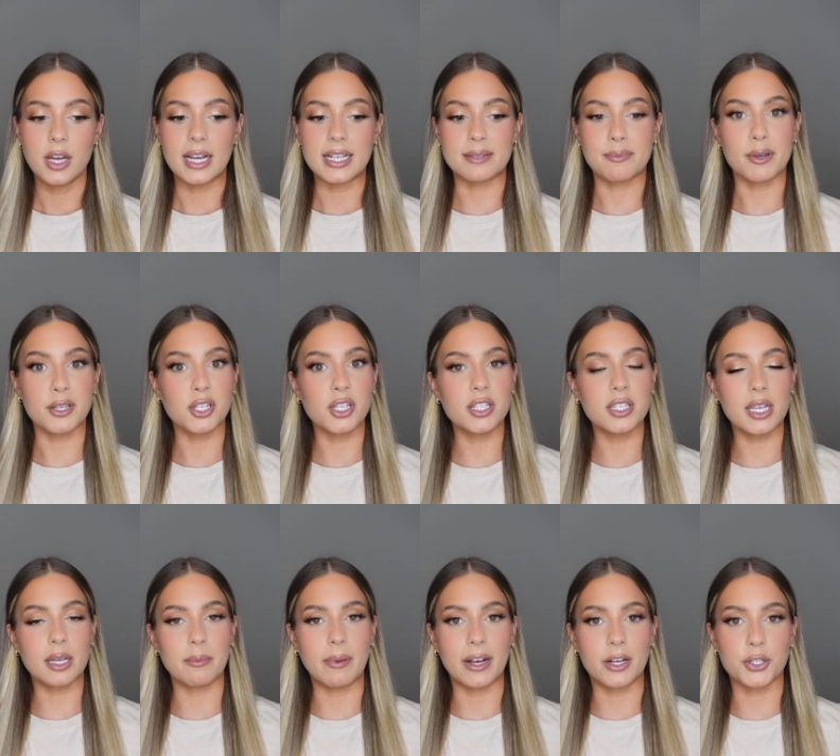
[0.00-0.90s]
especially to
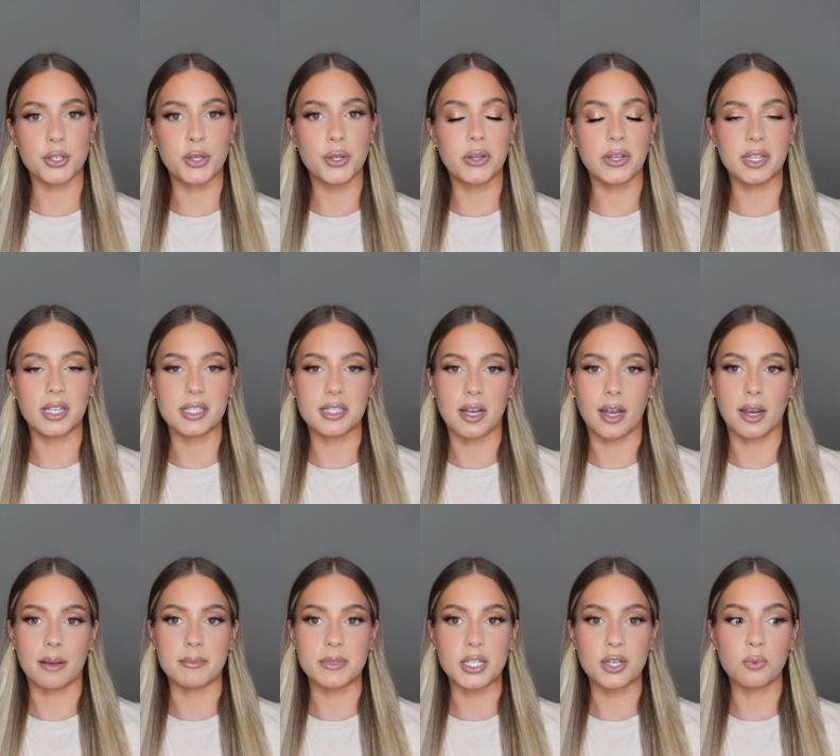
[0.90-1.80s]
like make sure you get the
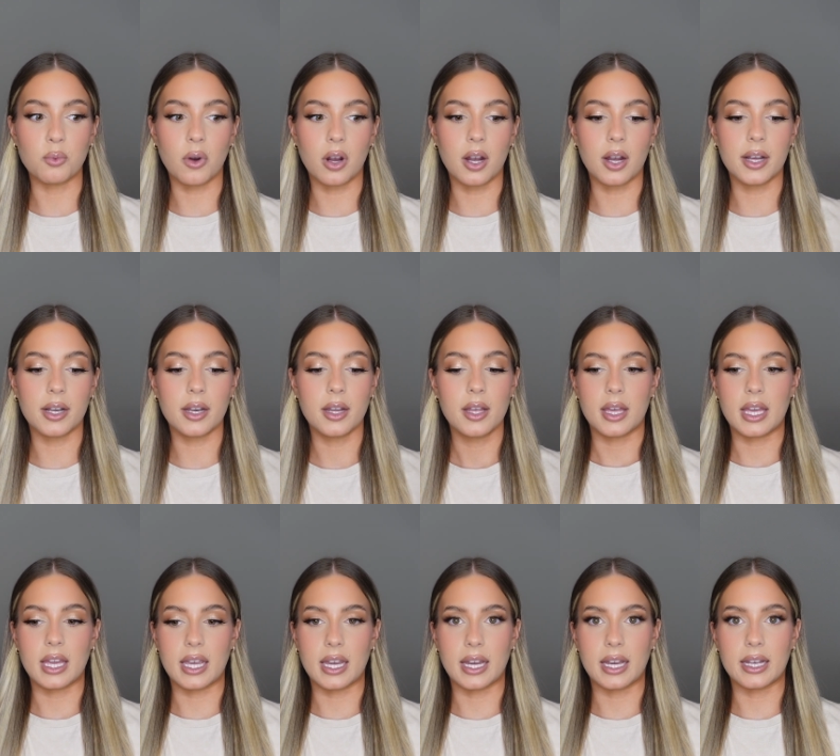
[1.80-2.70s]
times you want
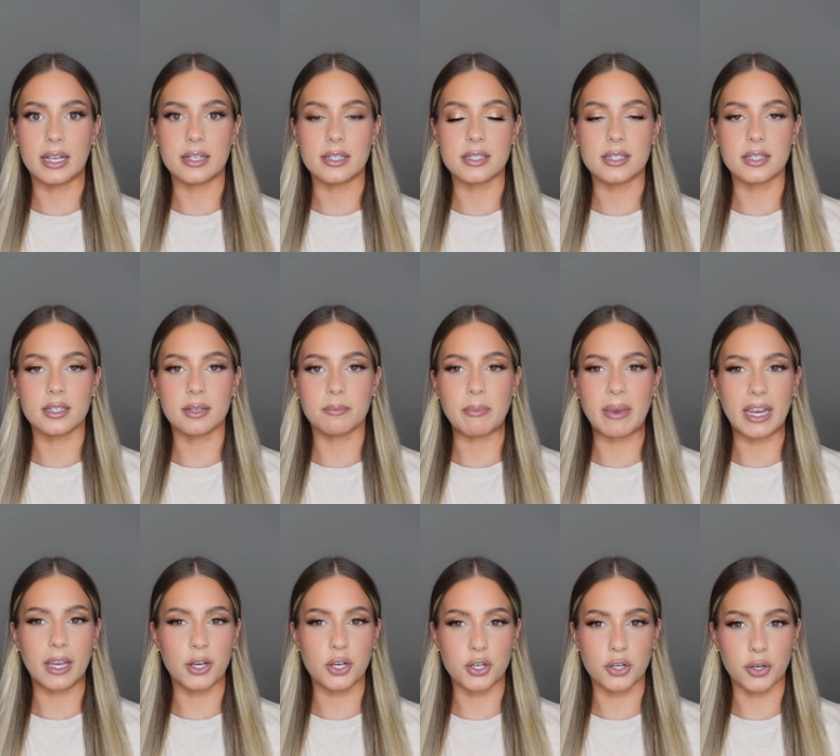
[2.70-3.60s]
and
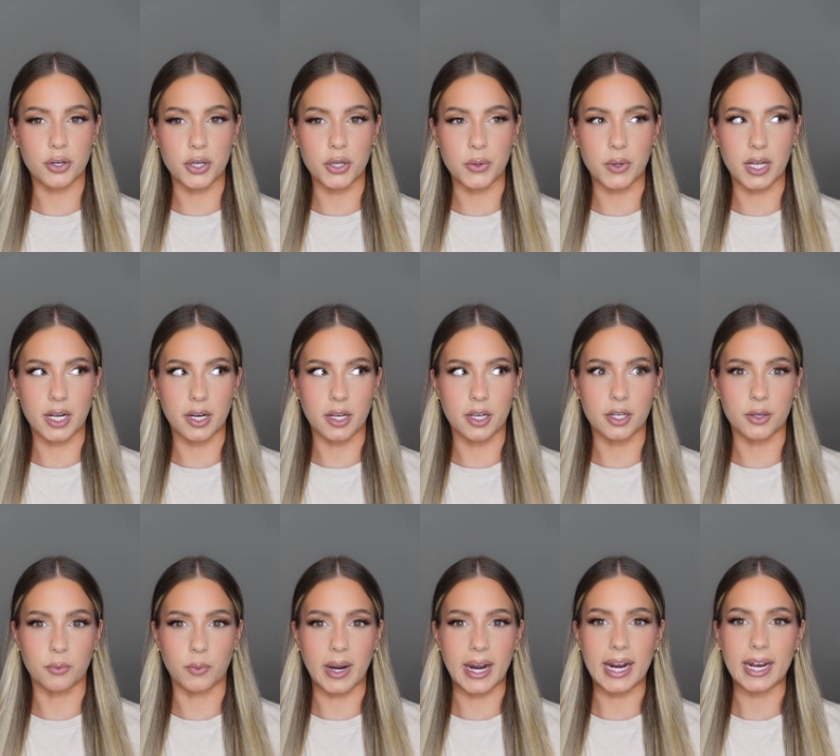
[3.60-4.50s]
make sure you get a
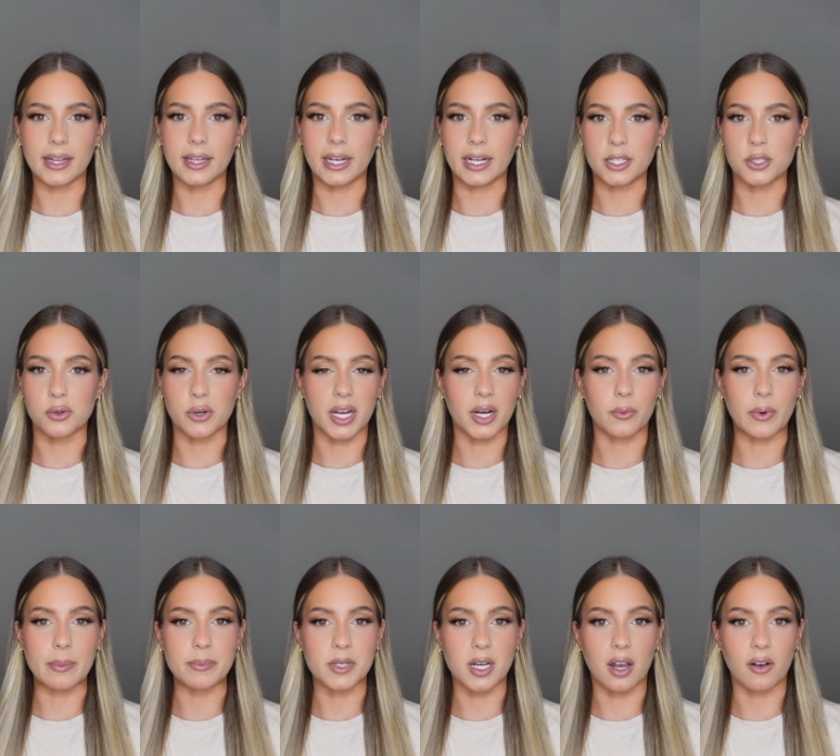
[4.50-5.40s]
good rate and like don't get
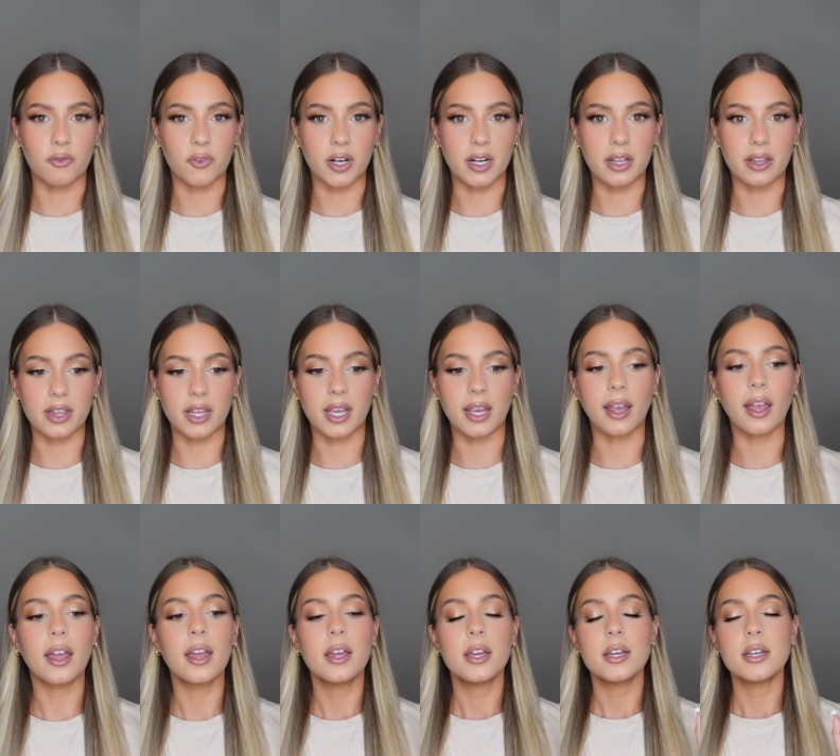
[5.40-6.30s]
ripped off or anything.
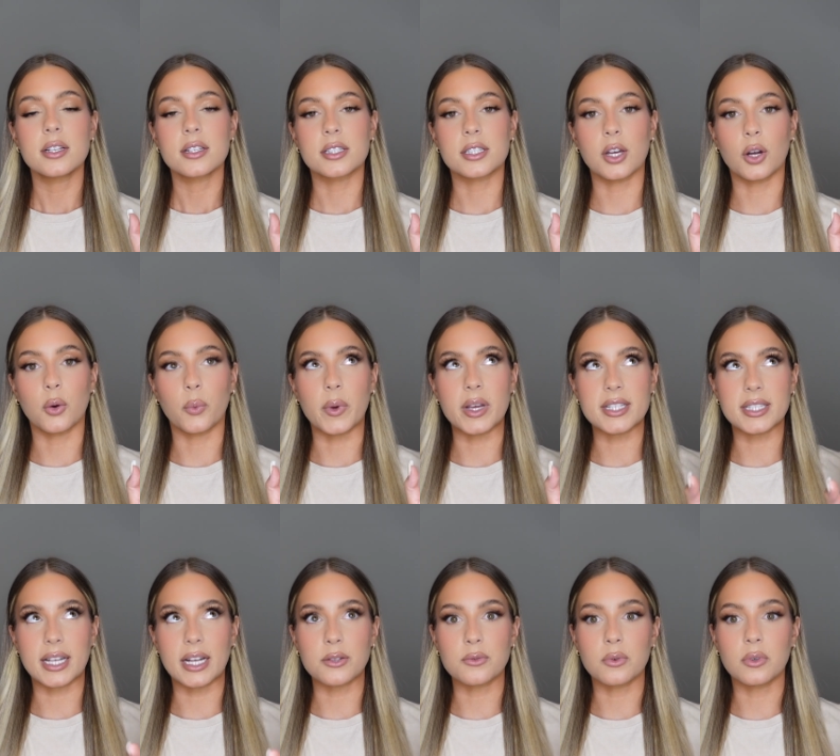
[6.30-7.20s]
So we
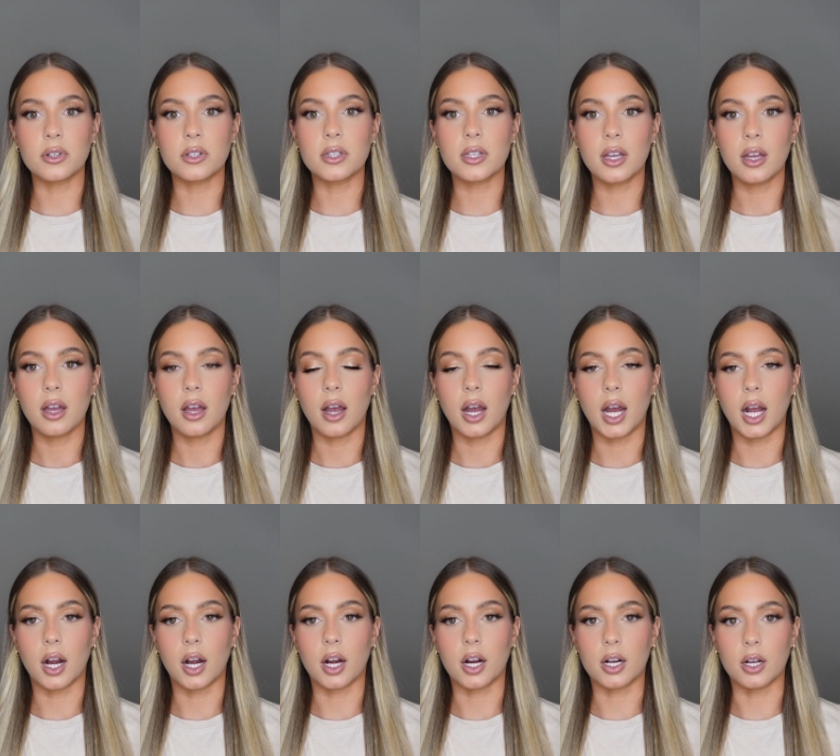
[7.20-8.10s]
scheduled
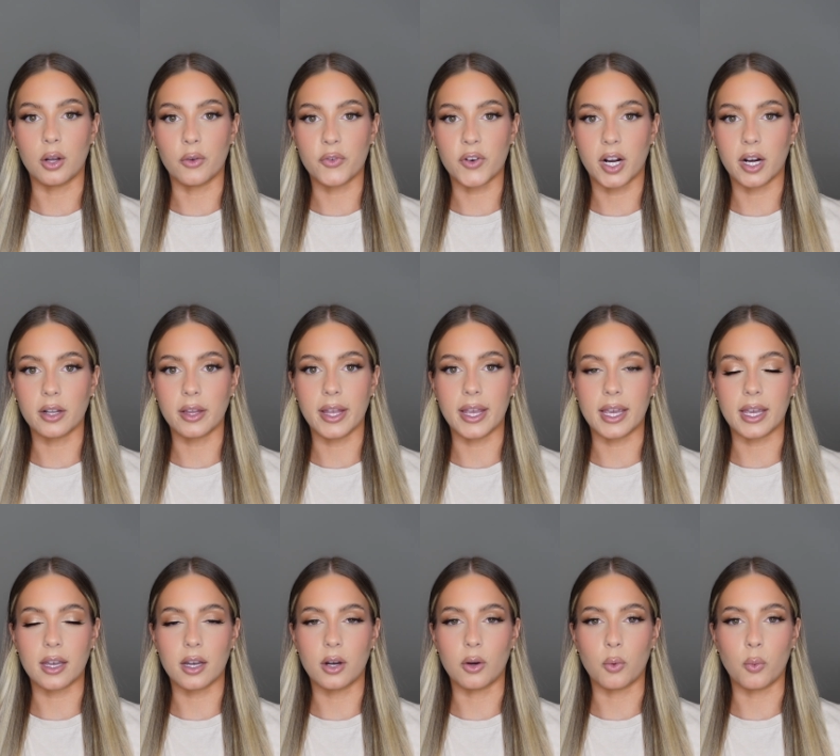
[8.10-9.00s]
our golf cart
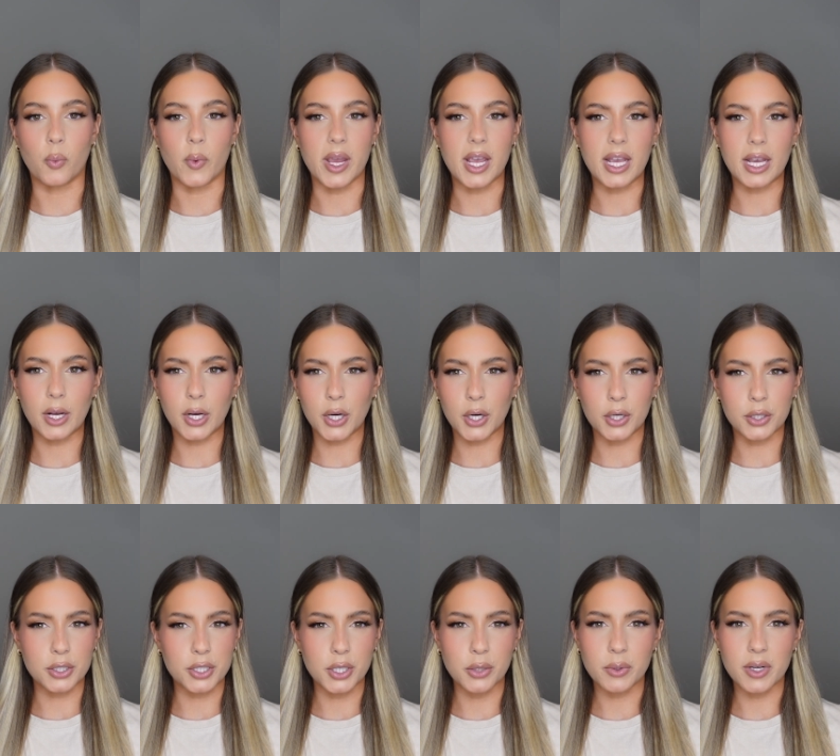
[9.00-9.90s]
like a week or
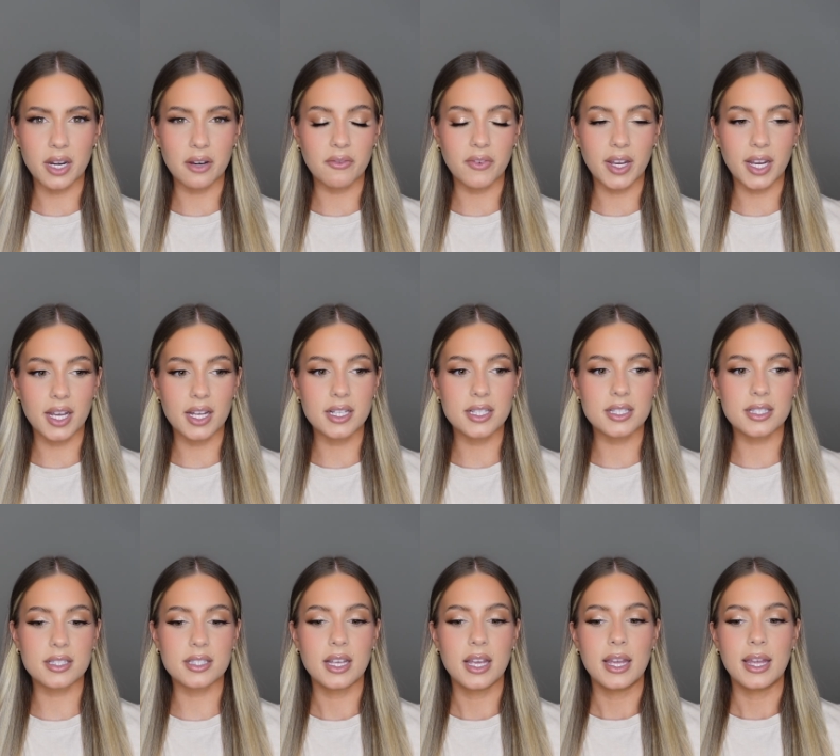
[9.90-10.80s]
two in
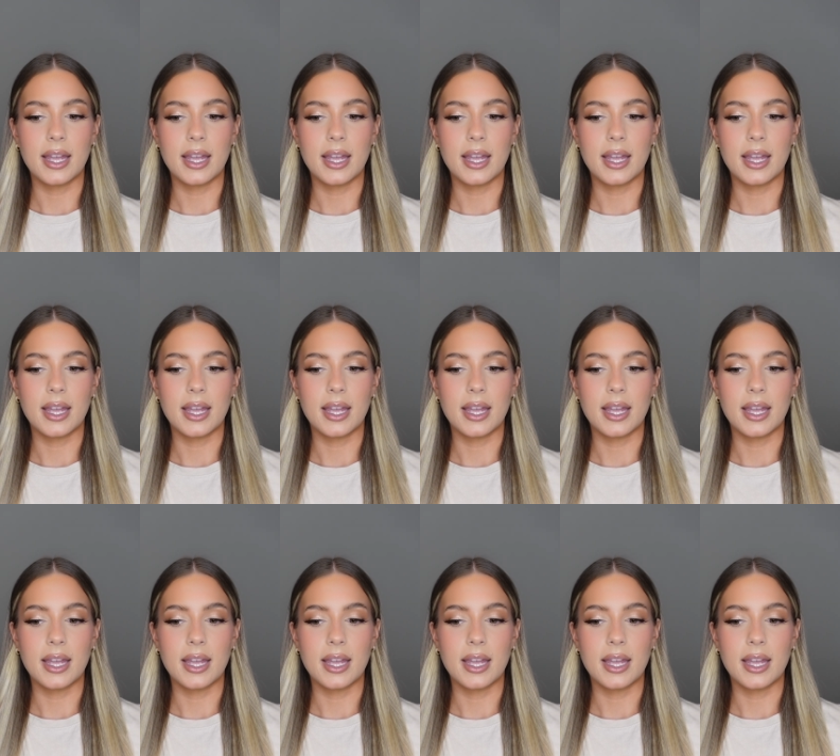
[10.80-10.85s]
advance